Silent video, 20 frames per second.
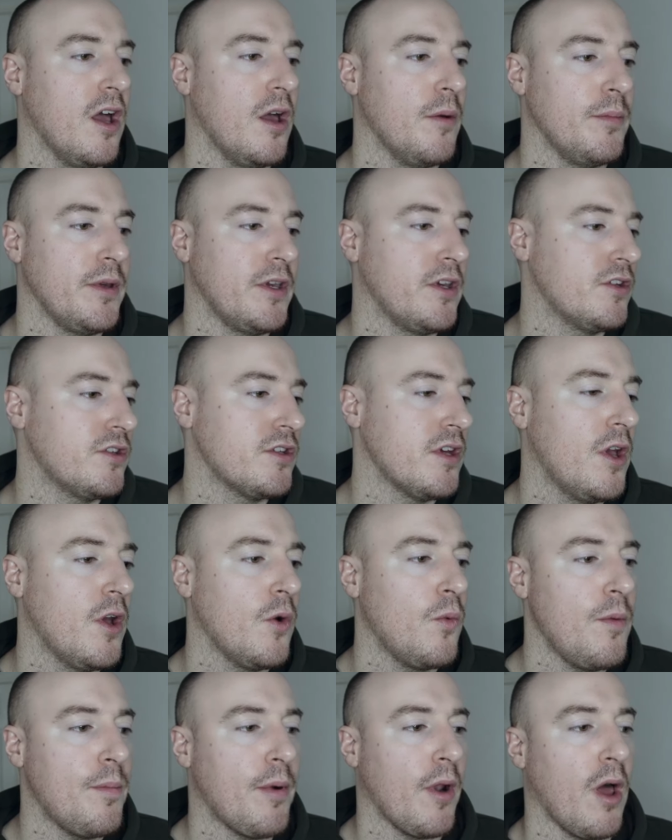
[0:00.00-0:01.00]
because
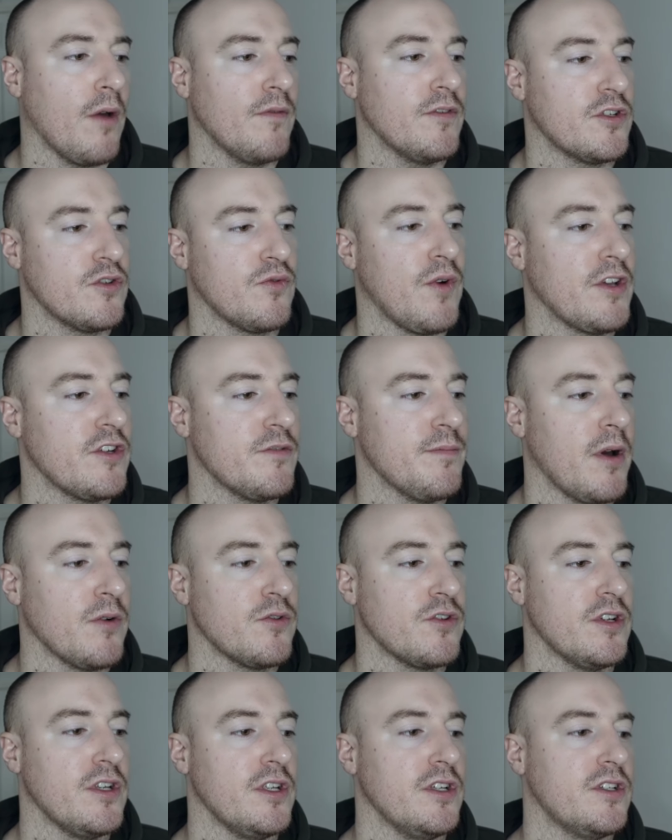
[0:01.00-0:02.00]
with pullovers, the range of
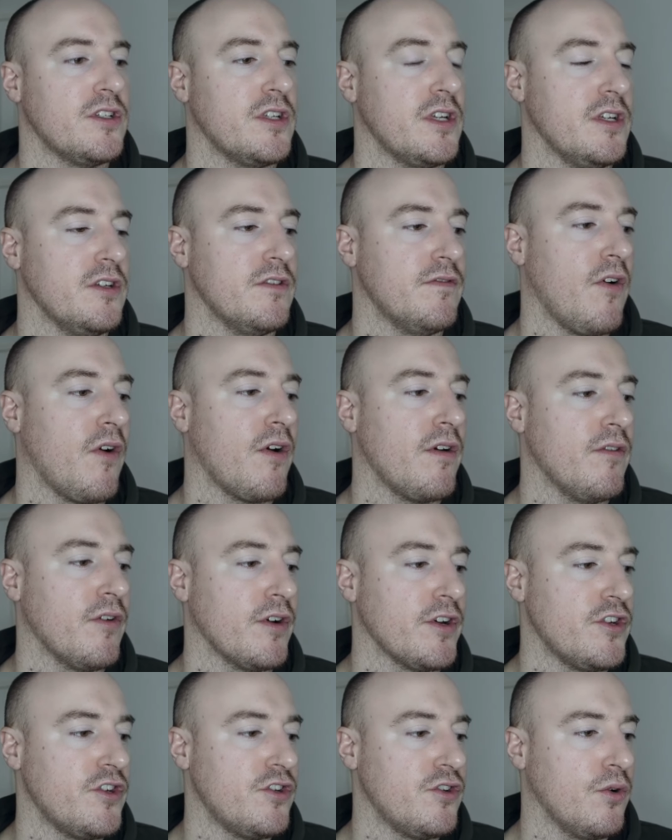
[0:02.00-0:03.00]
motion is very,
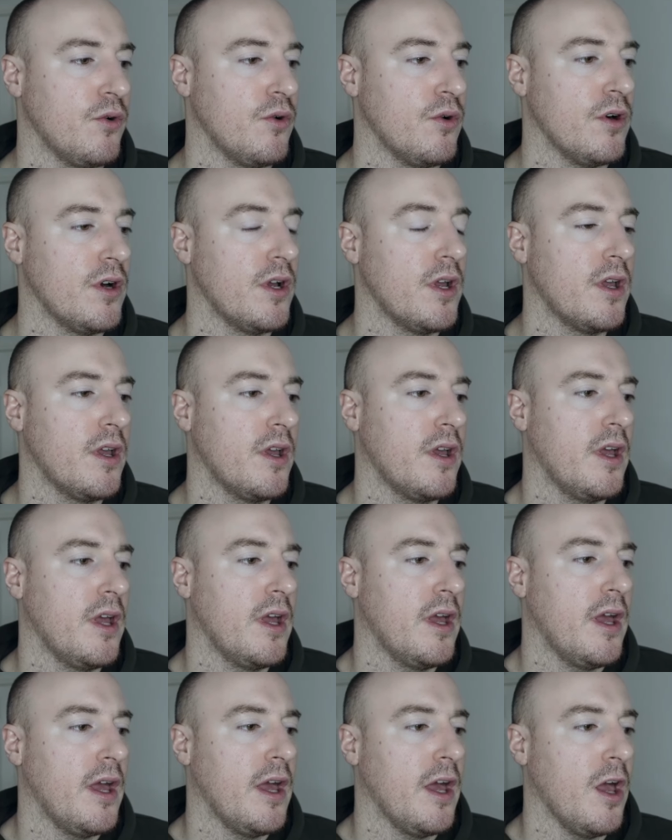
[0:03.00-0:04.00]
very short,
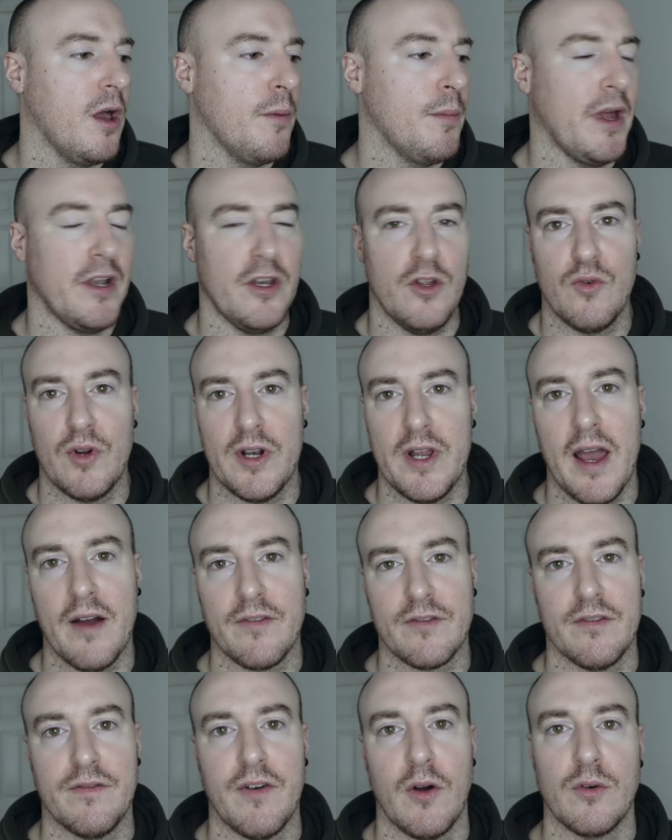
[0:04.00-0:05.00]
and you really have
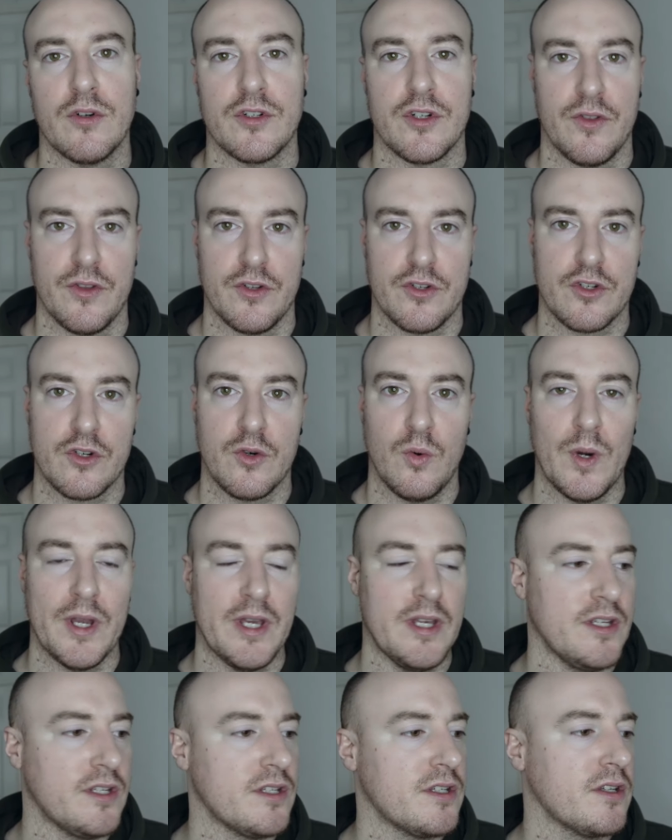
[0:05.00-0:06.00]
to focus on the
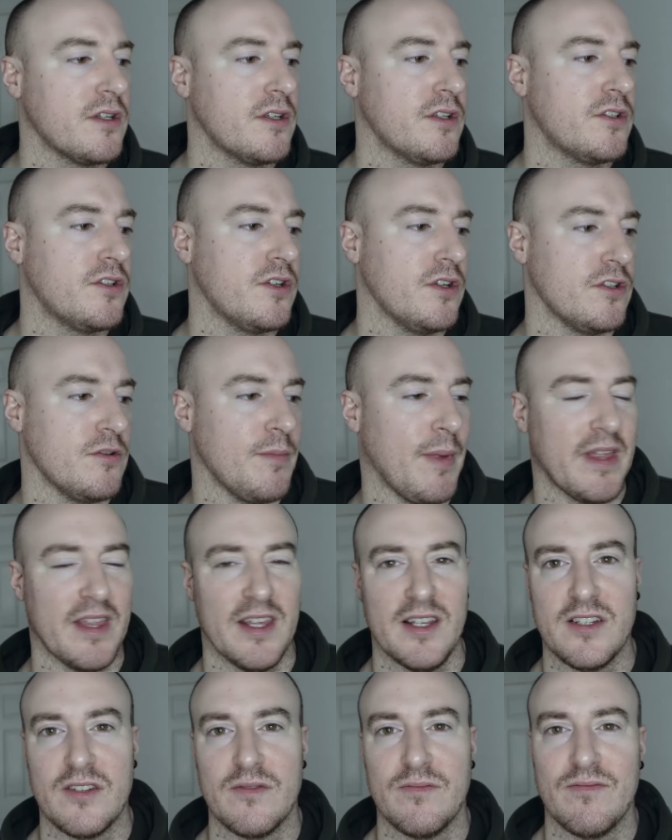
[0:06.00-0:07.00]
squeeze to make
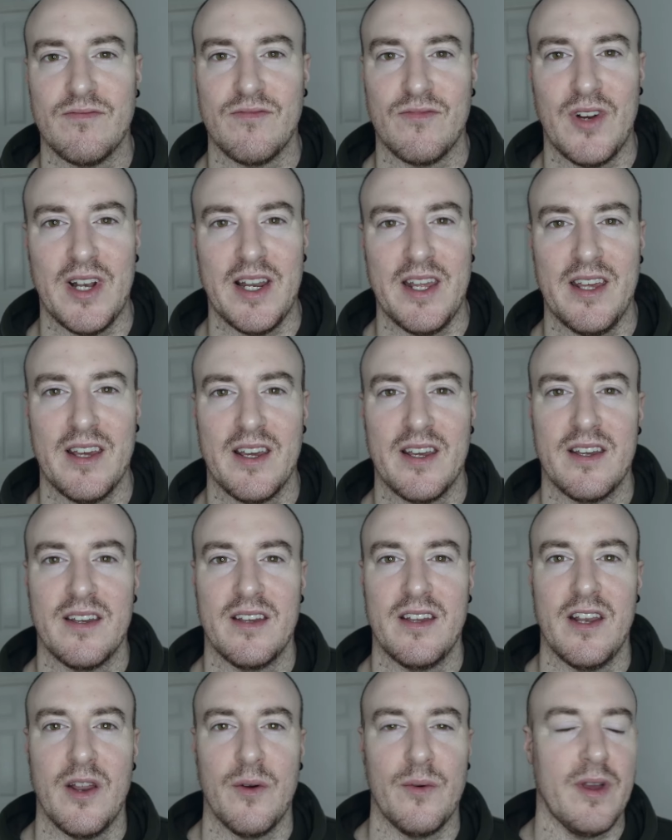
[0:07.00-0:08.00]
these really,
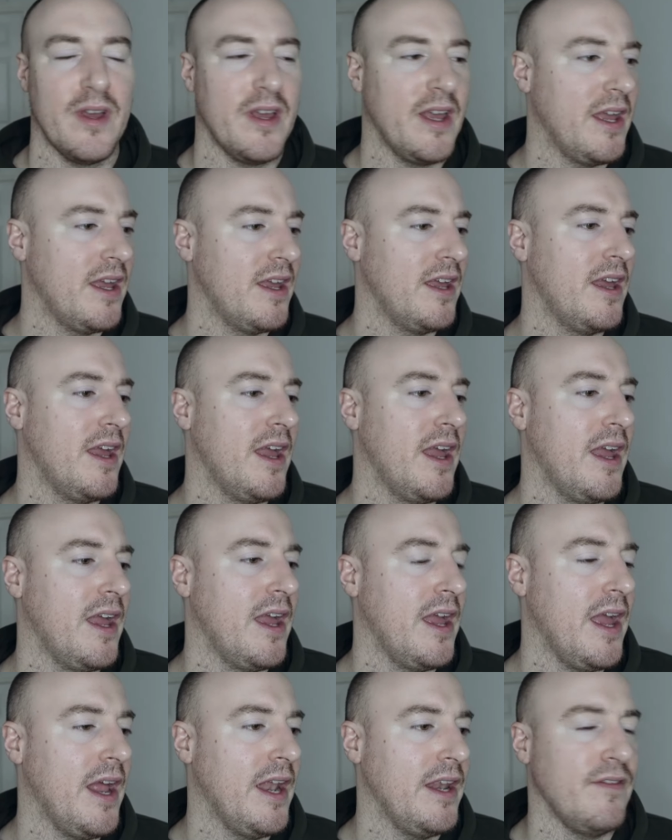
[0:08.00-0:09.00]
you know,
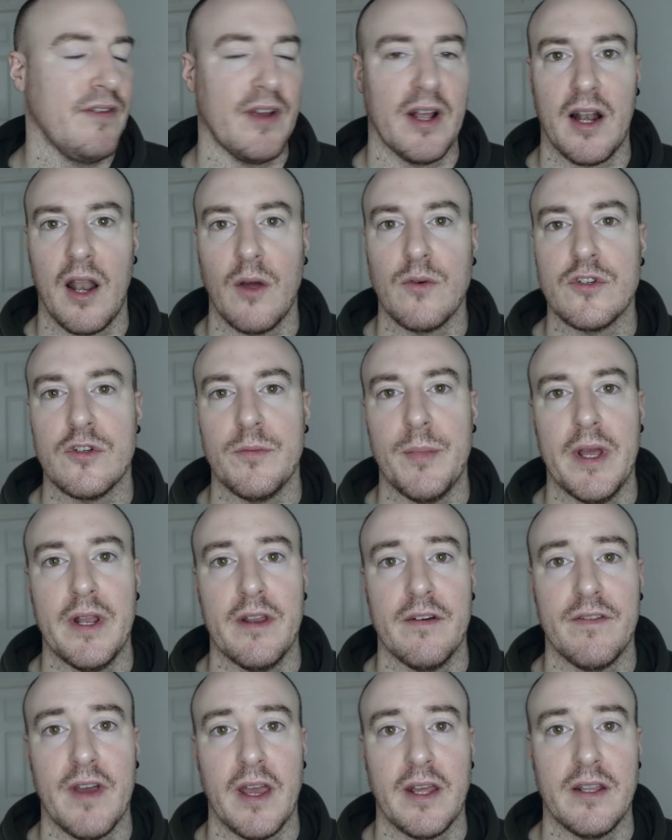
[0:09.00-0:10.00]
anything close to being
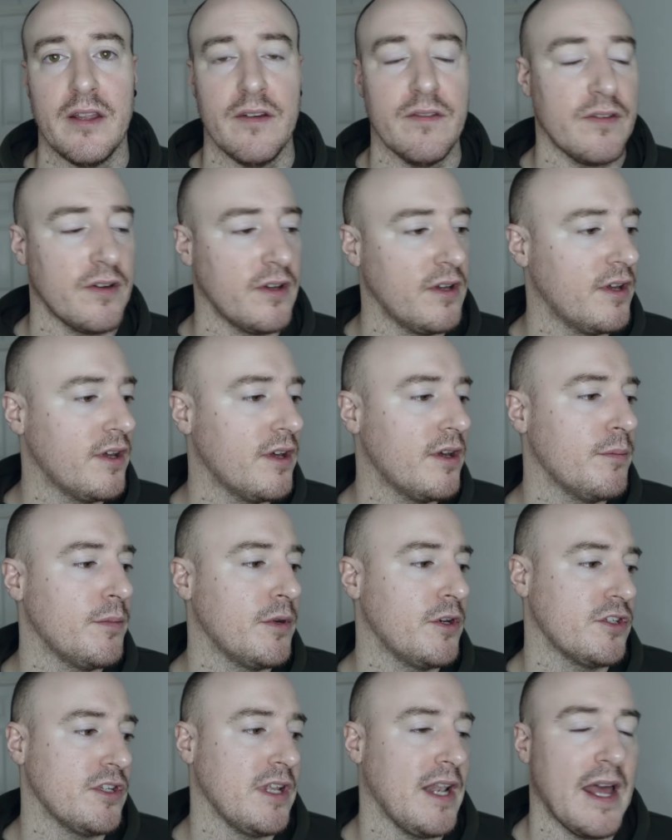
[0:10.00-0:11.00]
effective,
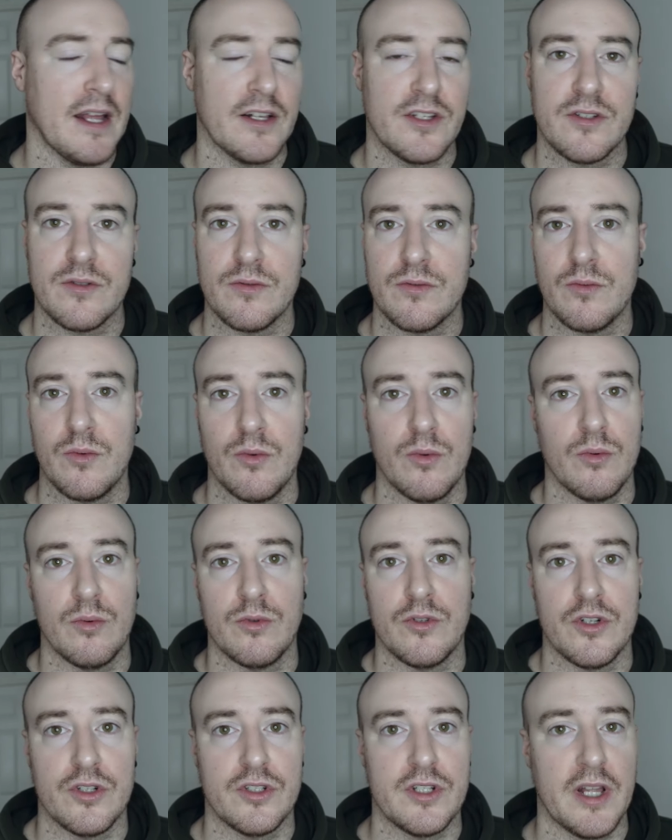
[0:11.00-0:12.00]
because the lats will
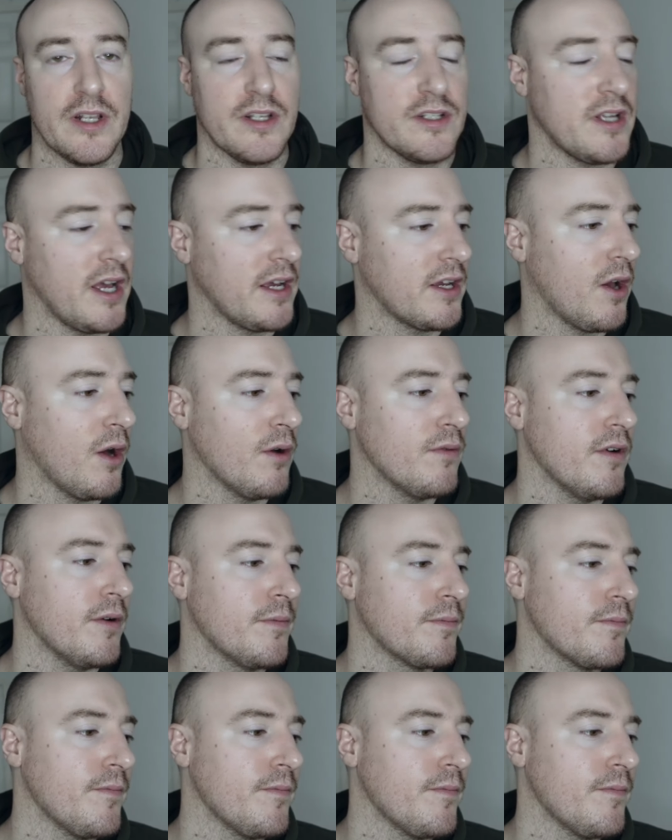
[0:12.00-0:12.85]
just tend to take over.